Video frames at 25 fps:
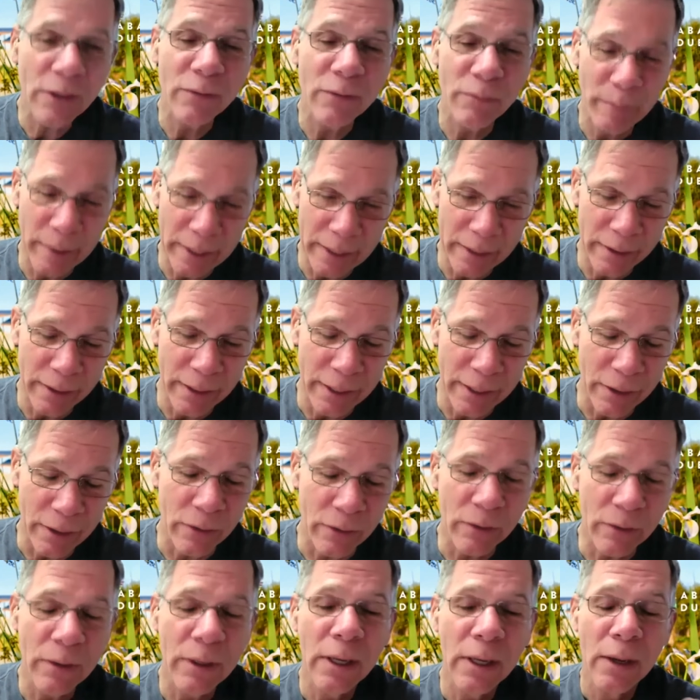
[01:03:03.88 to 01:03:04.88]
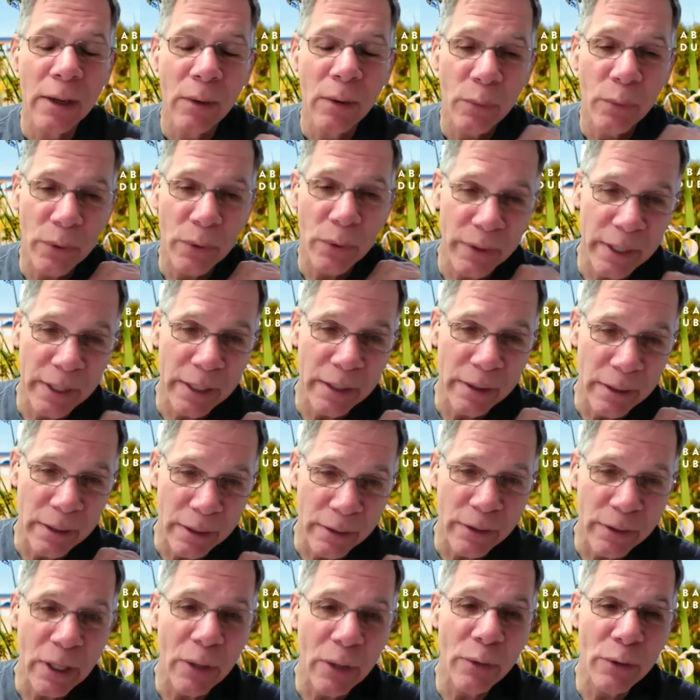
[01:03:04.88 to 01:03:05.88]
have been there, well, then the
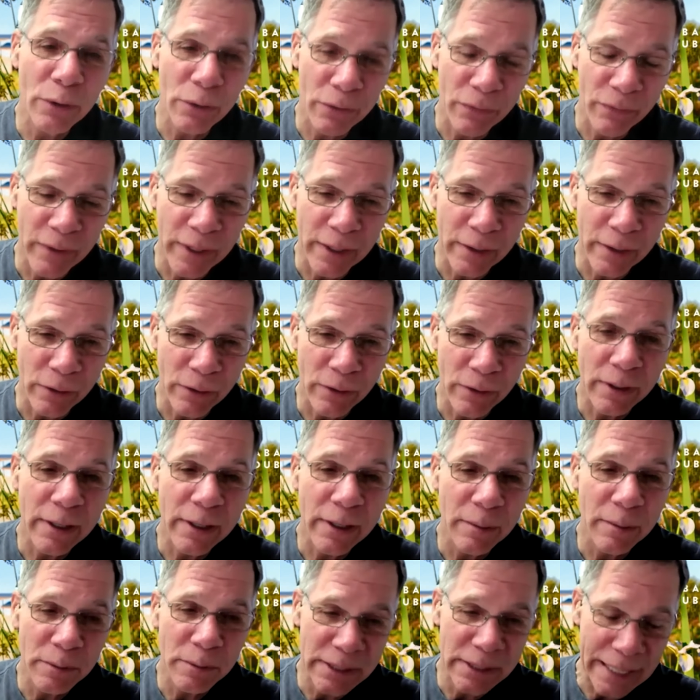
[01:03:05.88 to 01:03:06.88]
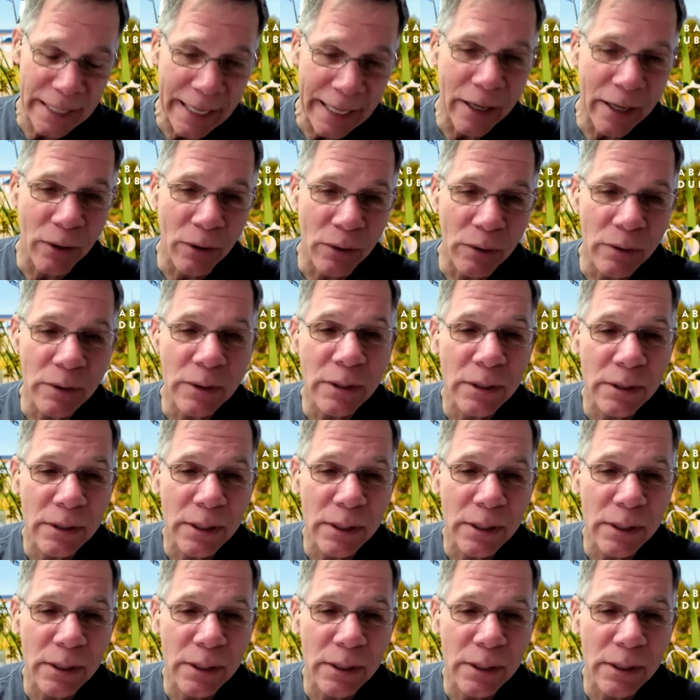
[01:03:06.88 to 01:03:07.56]
donor feather comes out